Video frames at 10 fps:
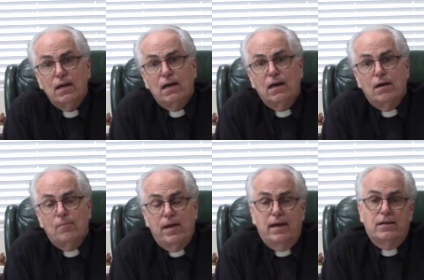
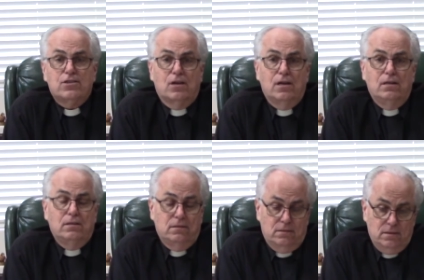um, and it's on,
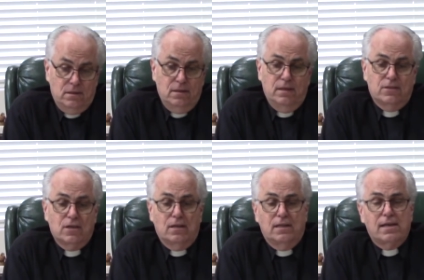it's
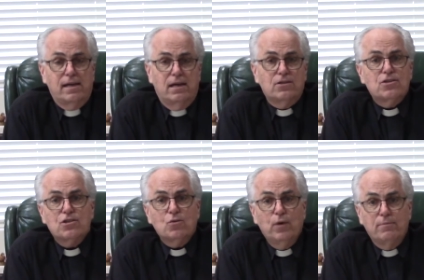on the
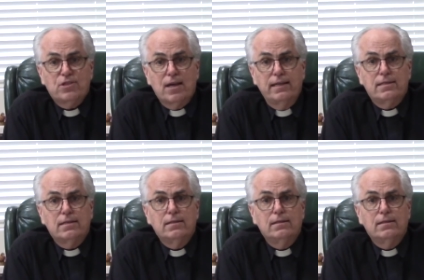diocesan website.